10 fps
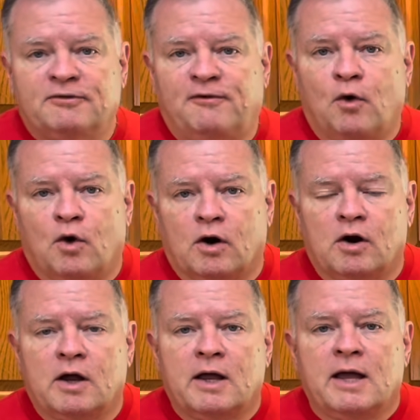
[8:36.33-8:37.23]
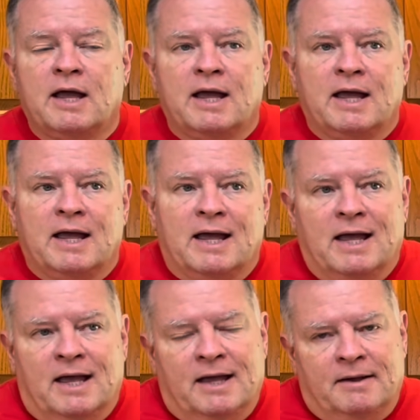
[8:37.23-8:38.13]
for
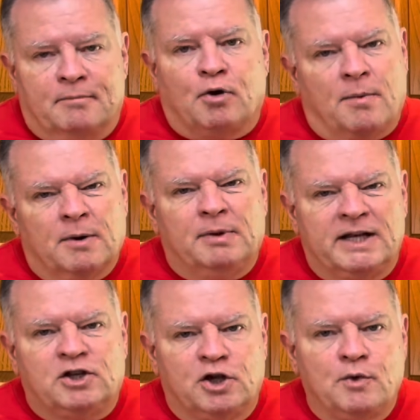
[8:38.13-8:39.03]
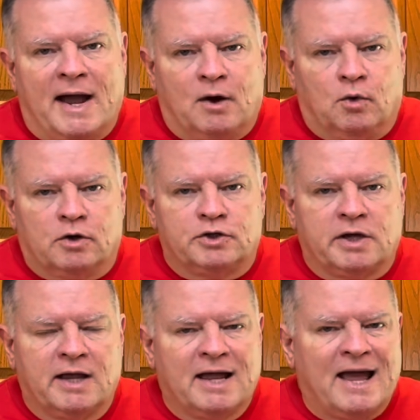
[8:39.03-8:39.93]
probably two hours,
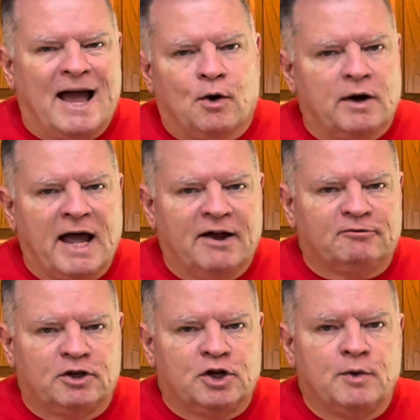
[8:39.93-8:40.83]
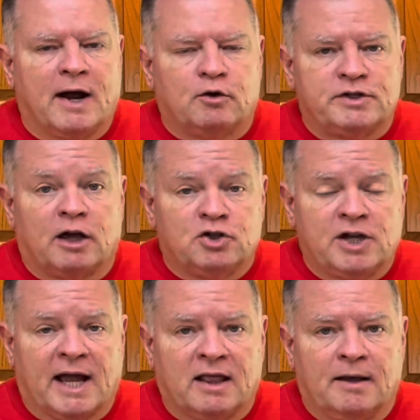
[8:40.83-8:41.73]
hour and a half to two hours, I'll
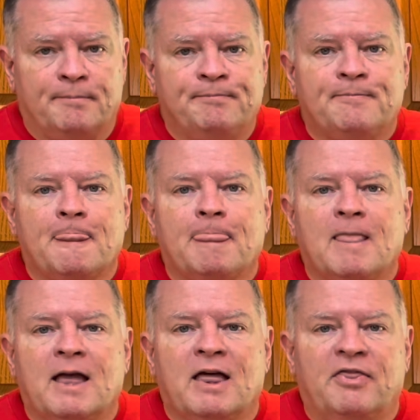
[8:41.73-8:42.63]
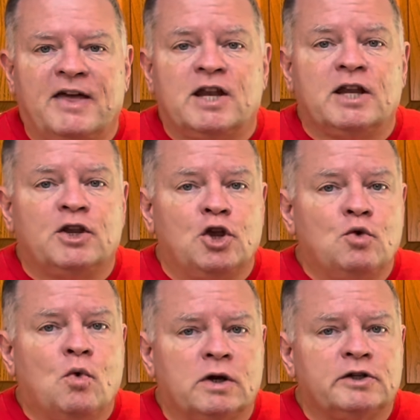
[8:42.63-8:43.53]
check them. Then
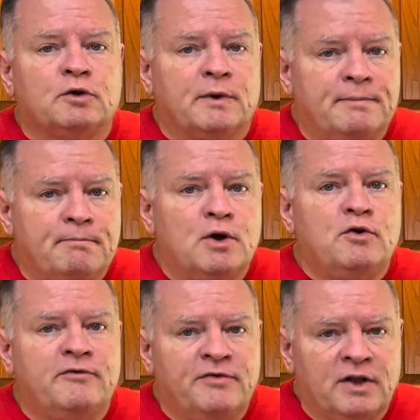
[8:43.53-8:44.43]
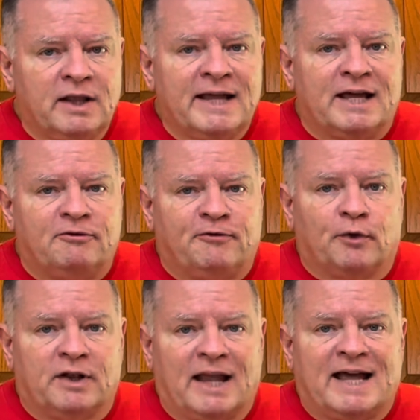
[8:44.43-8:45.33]
you want to remove the lid for
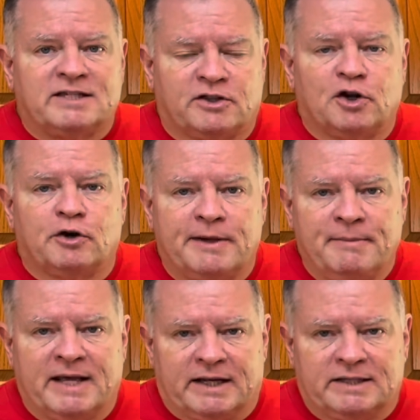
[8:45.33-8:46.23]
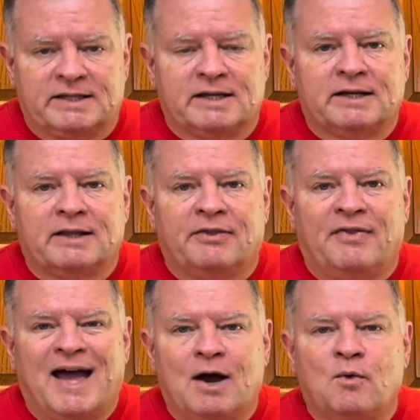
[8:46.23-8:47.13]
the last 30 minutes.
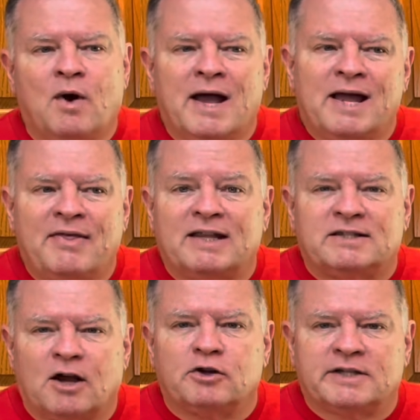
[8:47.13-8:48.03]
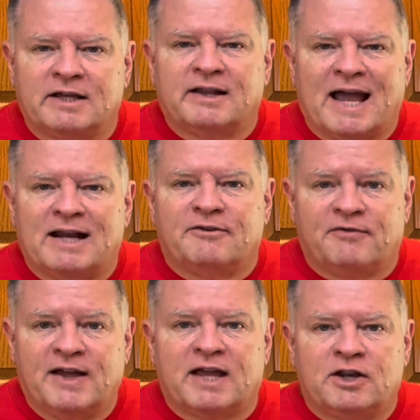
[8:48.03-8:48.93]
That way that sauce can kind of
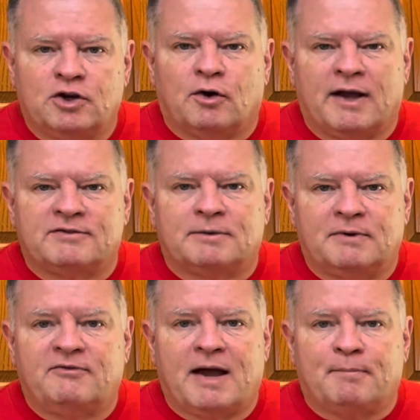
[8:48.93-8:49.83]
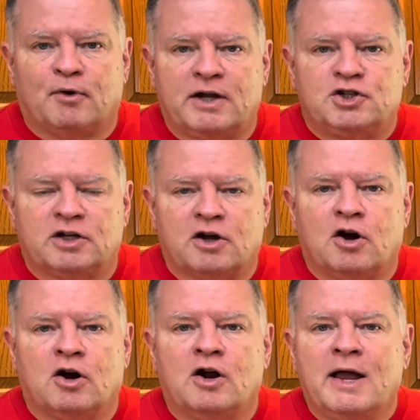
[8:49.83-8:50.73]
thicken. You'll have some evaporation
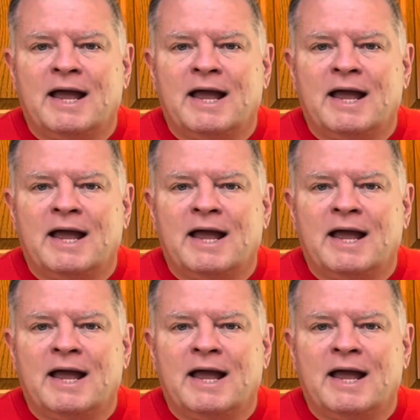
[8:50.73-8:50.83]
occur